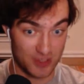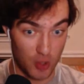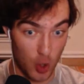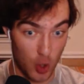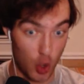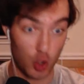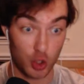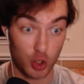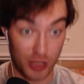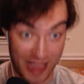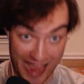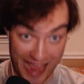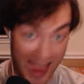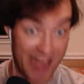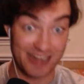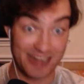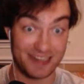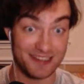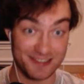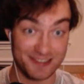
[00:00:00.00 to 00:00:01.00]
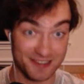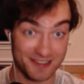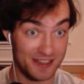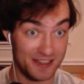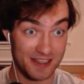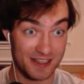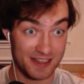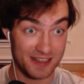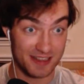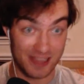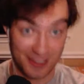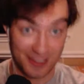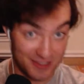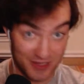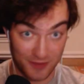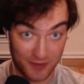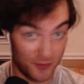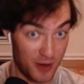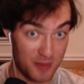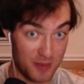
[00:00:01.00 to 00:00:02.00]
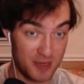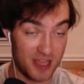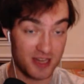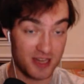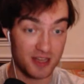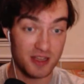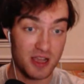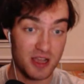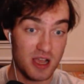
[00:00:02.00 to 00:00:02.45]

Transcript: aren't adding things like frame data.